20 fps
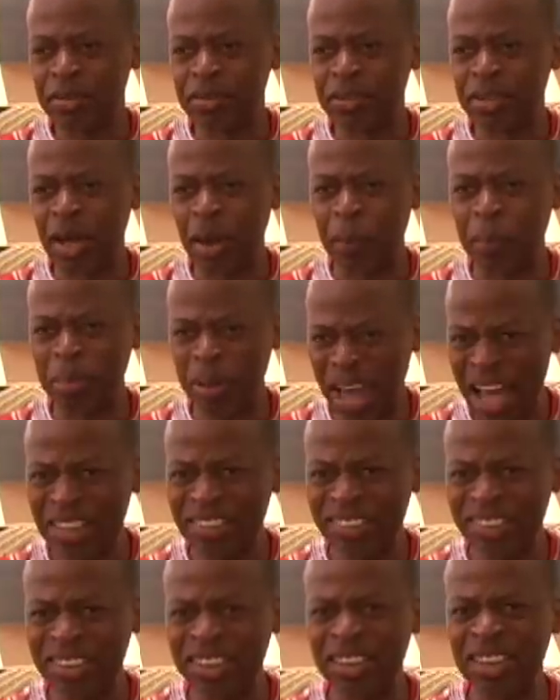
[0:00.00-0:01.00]

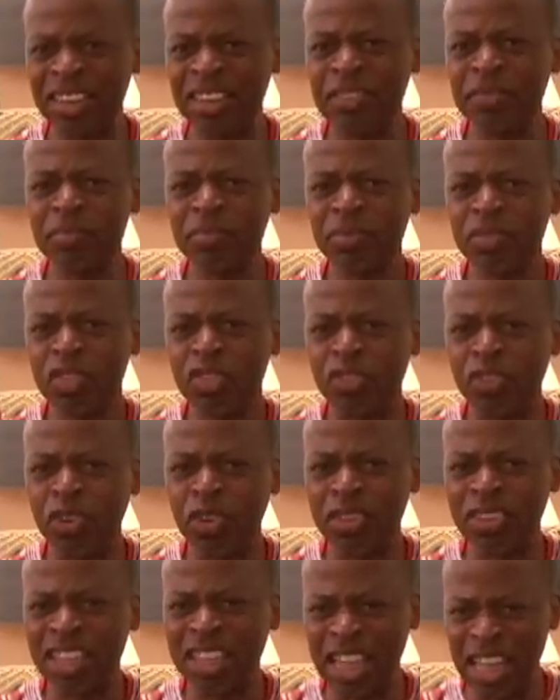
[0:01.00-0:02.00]
capacity for
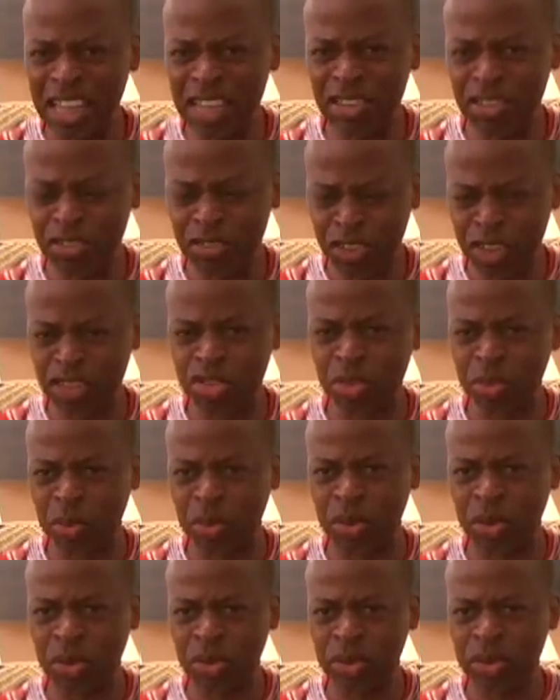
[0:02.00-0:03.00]
the
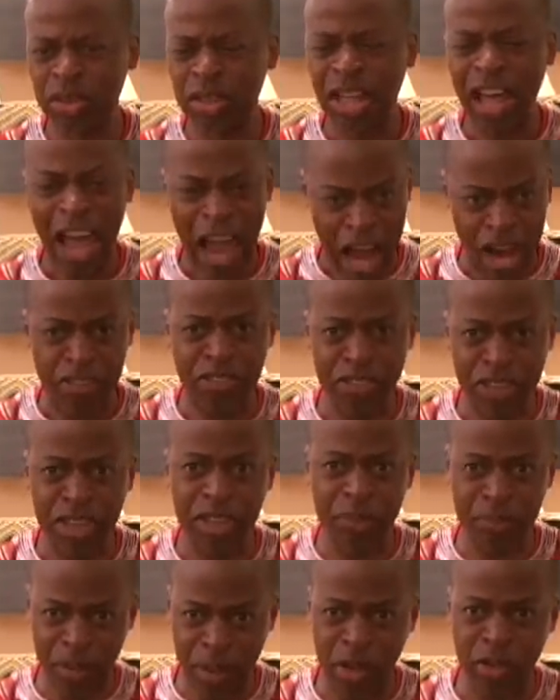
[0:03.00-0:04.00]
individual
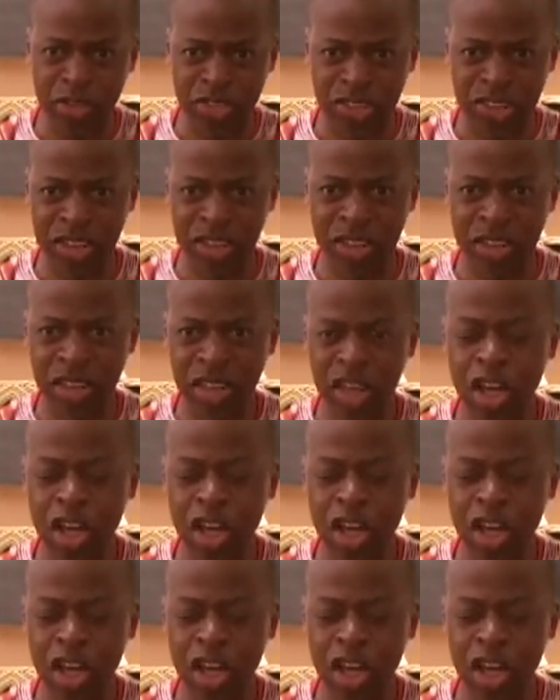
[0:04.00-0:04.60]
African person